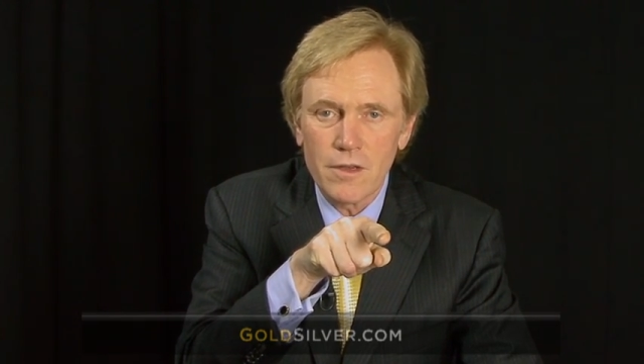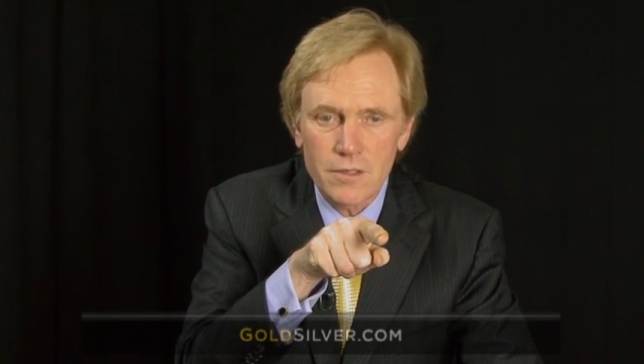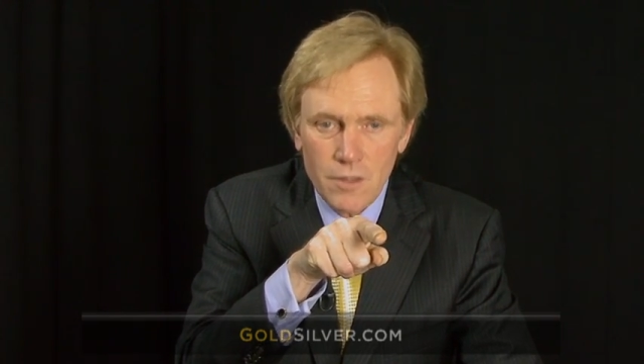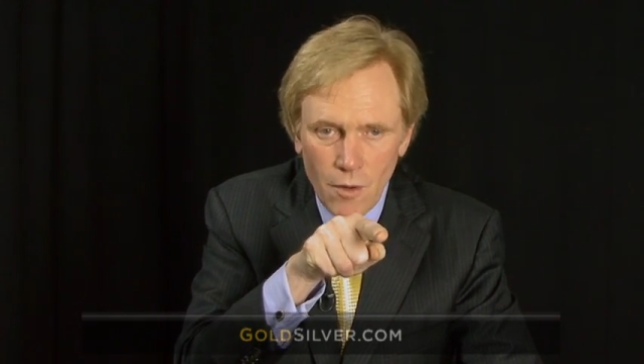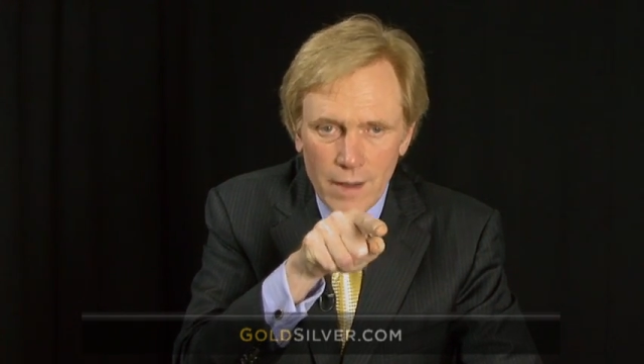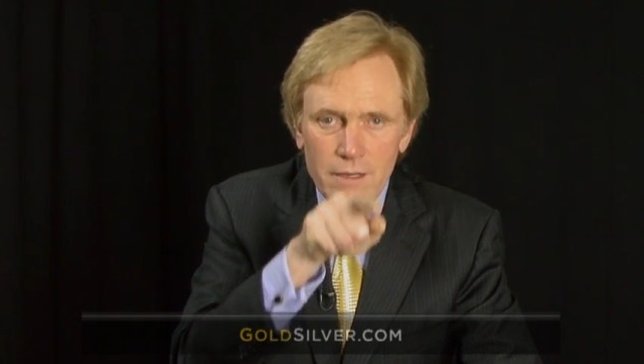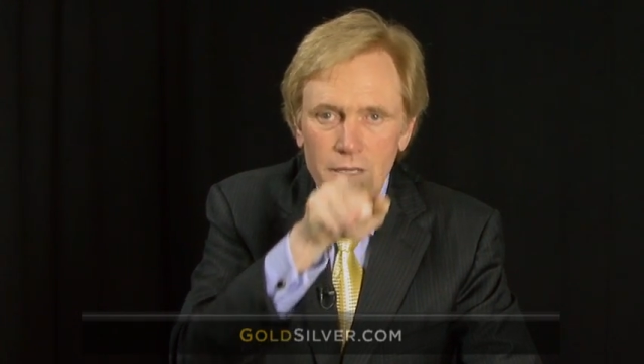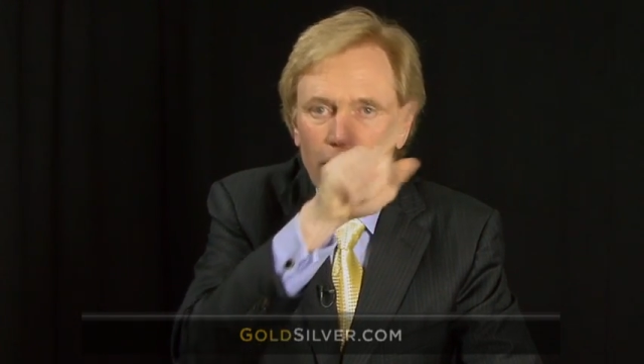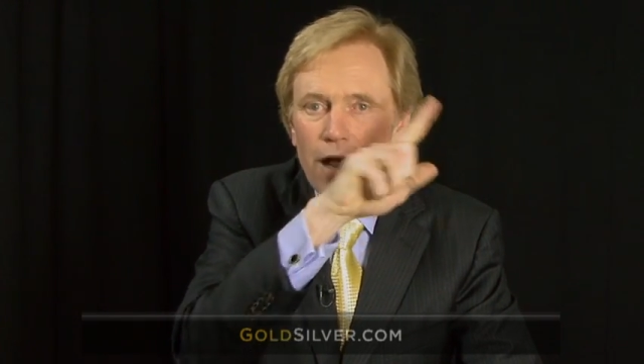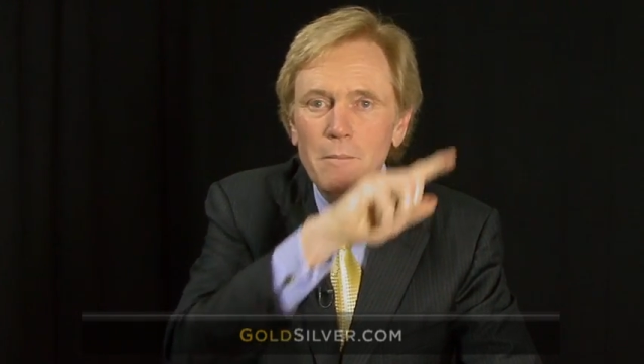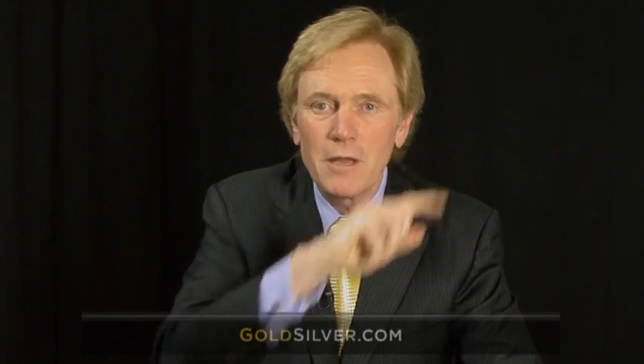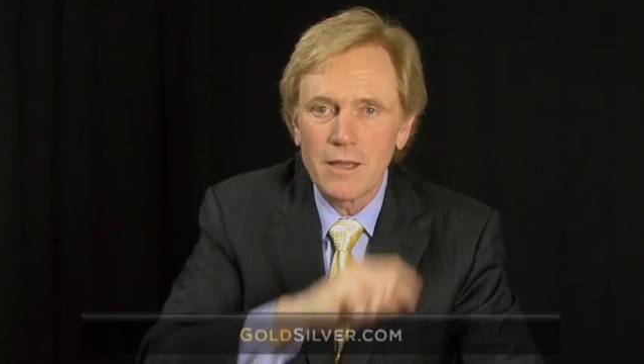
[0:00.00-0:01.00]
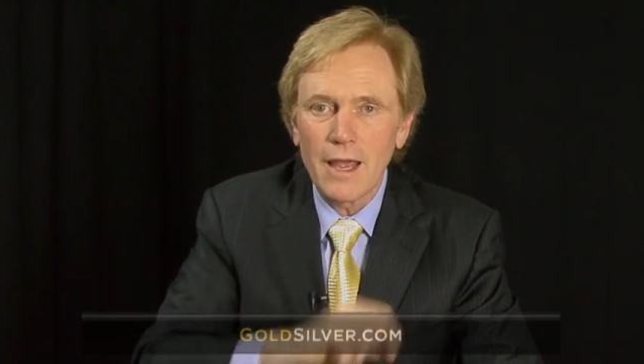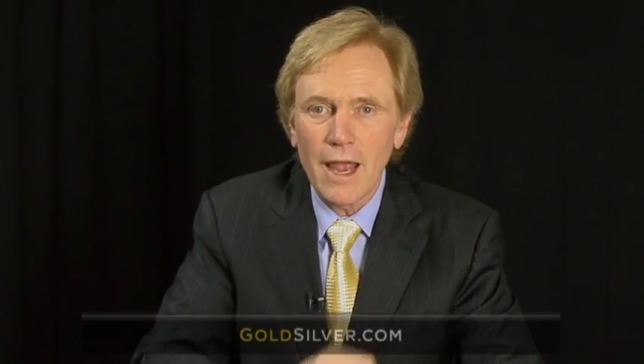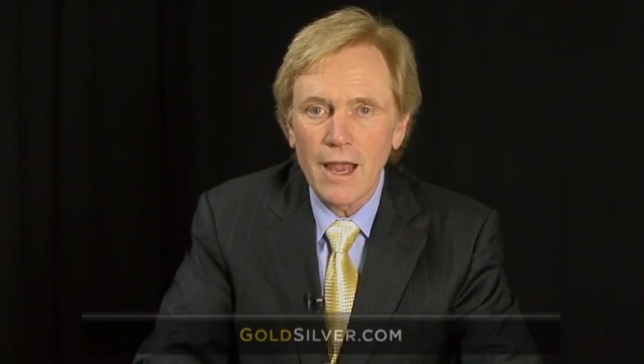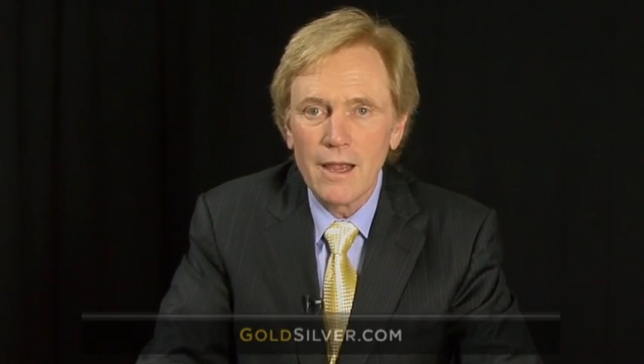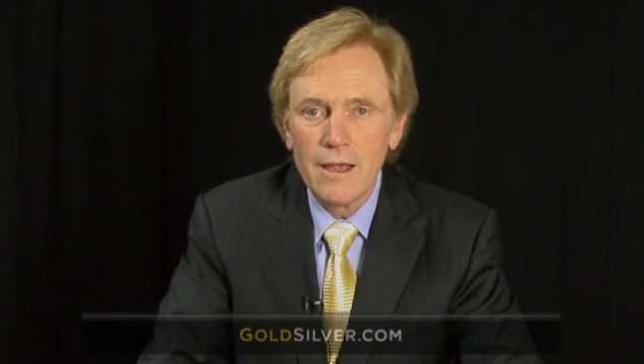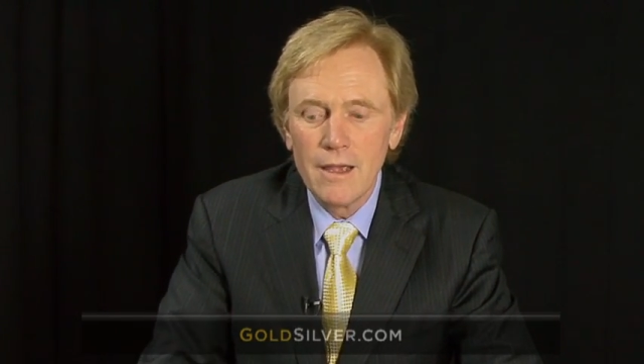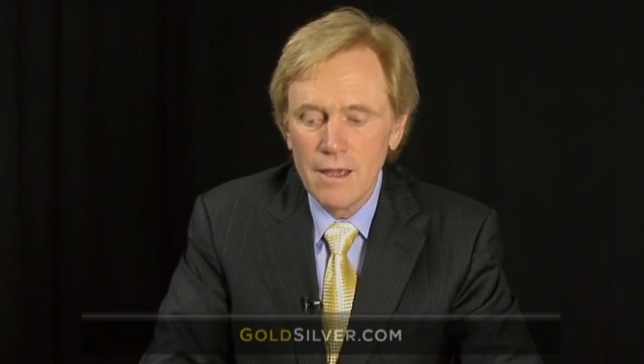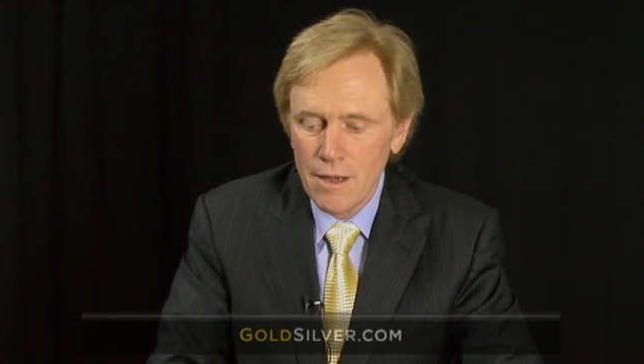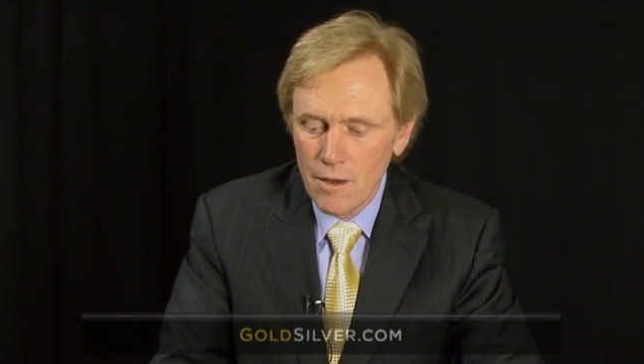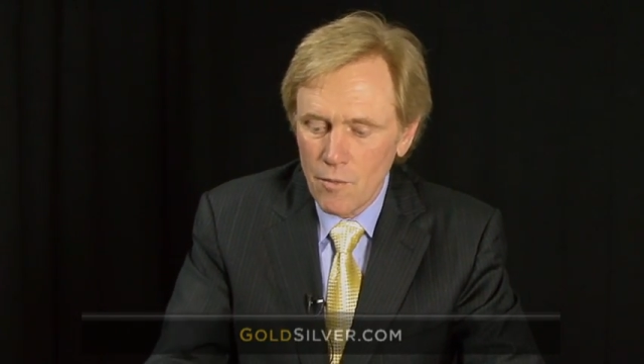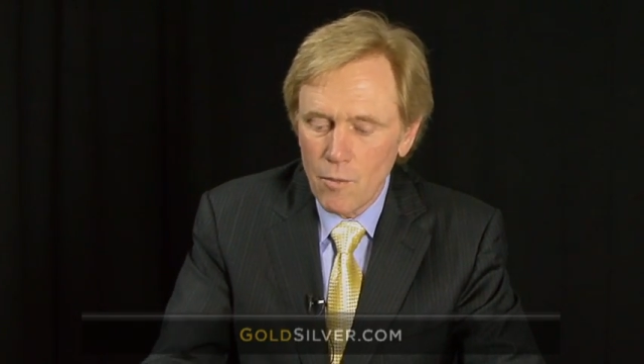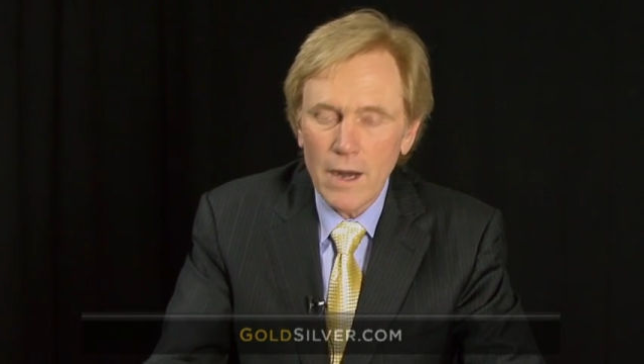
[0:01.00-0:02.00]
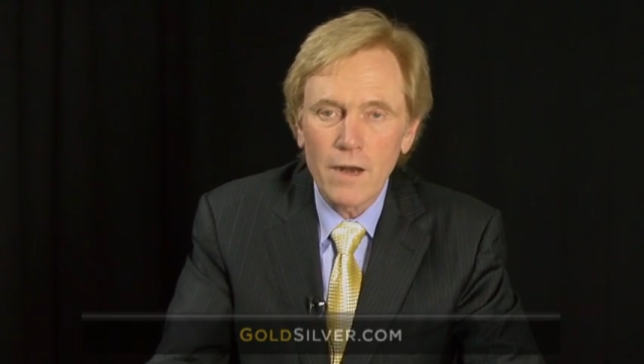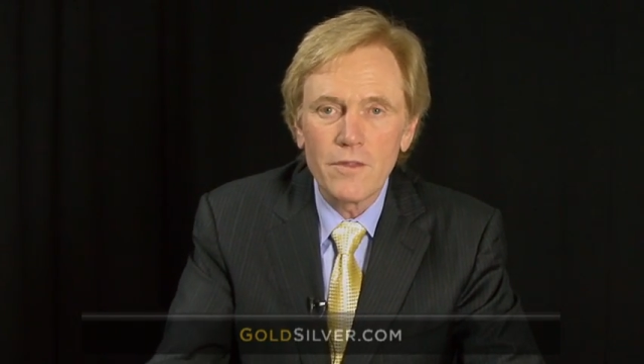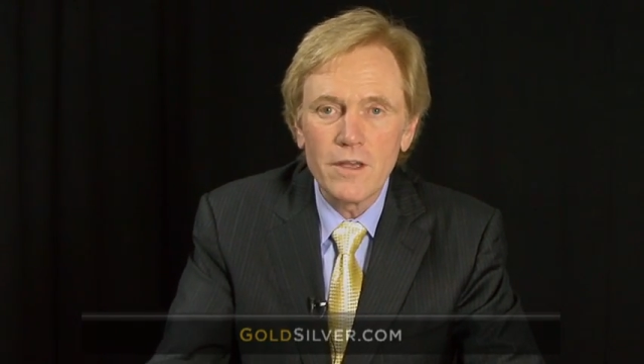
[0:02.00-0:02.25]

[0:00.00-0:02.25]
There's going to come a day where